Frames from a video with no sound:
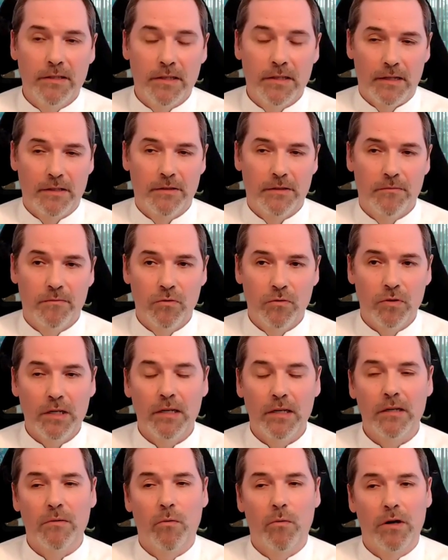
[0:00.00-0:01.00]
that
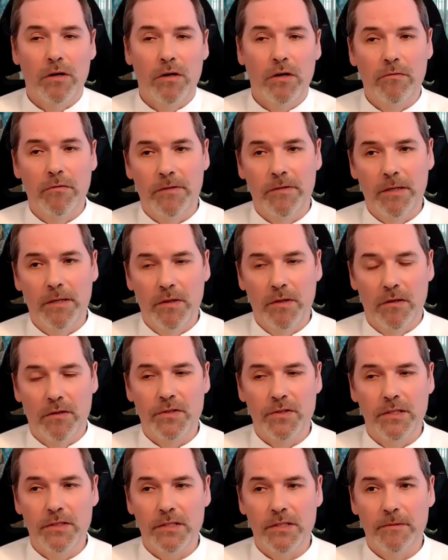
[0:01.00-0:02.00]
during work with
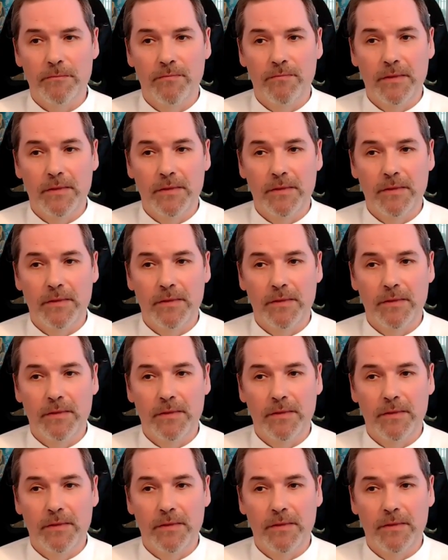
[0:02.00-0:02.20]
hypnosis,